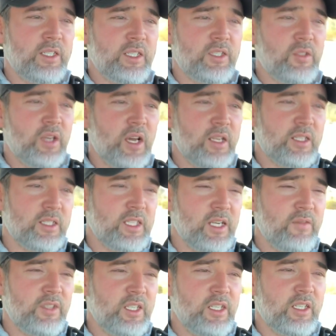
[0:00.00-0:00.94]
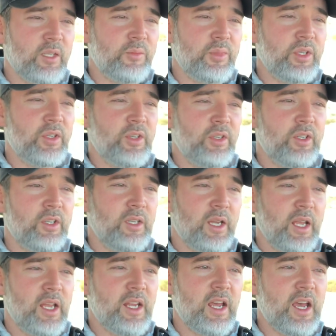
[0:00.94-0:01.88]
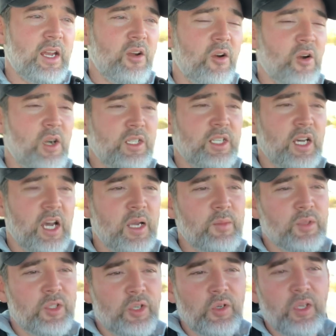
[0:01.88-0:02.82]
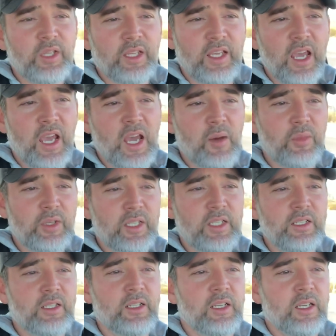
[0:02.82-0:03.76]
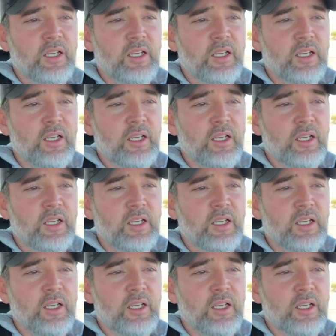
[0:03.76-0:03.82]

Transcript: It's a 2017 computer, and I had a hard time tuning the cam in it.